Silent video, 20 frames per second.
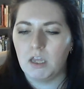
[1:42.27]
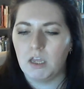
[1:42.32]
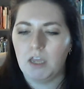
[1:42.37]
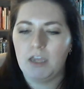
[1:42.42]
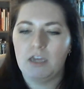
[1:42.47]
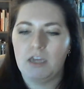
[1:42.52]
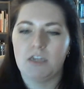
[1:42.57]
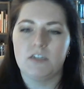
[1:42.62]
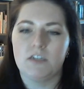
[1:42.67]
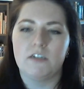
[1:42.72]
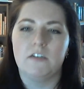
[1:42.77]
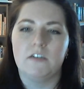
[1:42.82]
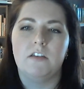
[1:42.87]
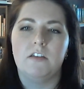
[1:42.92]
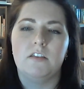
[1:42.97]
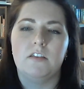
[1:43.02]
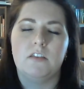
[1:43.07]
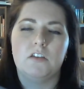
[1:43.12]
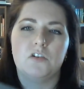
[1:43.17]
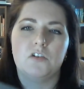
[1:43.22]
And
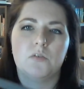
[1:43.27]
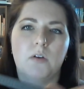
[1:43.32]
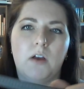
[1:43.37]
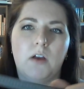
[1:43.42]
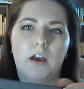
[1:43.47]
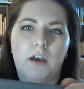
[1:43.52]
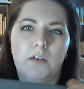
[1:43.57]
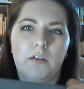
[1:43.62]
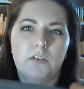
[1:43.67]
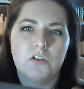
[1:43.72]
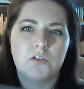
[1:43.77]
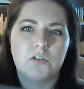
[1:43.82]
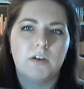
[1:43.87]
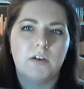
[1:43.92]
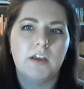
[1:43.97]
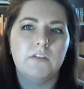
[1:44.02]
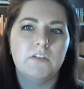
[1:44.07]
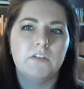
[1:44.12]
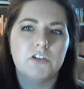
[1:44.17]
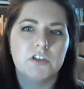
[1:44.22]
the
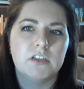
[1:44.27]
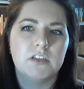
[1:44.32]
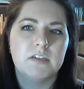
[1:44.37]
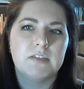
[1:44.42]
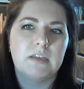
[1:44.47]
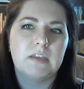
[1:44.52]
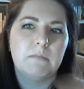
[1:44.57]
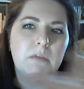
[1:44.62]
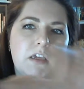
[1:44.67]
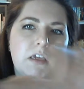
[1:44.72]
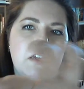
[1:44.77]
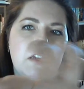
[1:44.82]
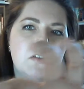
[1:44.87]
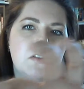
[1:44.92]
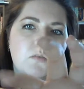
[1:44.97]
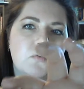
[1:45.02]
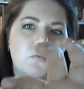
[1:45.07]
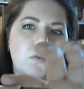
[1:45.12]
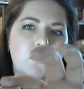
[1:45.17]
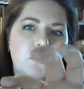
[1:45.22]
trial version they sent me is
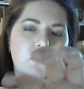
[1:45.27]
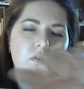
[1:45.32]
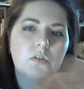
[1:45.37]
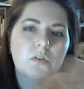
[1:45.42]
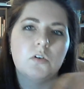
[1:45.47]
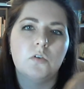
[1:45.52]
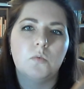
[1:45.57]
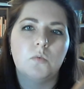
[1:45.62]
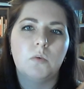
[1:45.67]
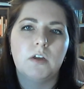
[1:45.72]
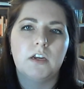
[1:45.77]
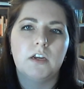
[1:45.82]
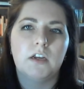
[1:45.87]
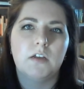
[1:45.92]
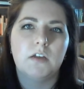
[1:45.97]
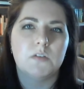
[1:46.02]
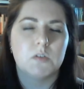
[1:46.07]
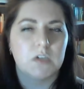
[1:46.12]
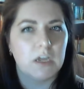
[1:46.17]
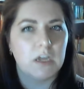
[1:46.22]
the rose gold one. It
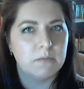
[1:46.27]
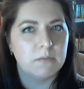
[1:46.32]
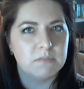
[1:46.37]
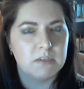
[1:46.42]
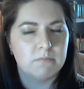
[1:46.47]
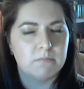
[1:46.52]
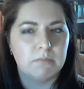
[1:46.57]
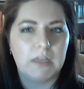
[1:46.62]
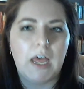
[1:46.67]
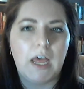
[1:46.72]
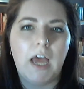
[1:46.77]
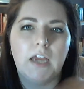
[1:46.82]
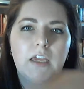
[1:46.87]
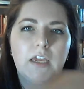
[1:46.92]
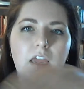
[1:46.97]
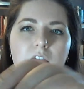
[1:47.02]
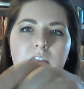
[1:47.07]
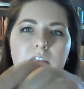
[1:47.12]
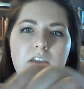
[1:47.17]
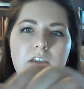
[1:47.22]
also comes in black.
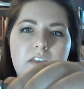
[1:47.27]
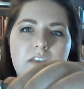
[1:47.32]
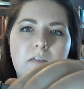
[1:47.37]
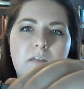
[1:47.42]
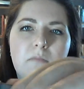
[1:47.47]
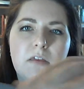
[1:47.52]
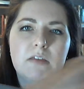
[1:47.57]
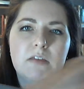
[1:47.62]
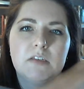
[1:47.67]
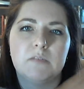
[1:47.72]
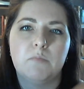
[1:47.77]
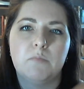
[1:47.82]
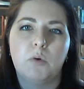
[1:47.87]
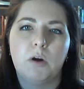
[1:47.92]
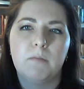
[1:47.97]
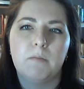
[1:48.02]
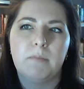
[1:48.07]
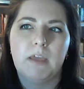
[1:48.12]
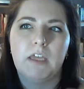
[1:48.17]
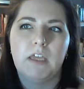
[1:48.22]
And they sent me the
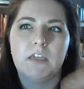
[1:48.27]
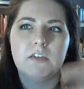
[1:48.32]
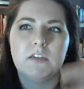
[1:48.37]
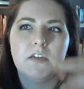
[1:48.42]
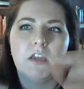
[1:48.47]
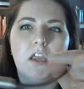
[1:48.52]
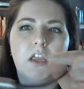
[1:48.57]
sport band,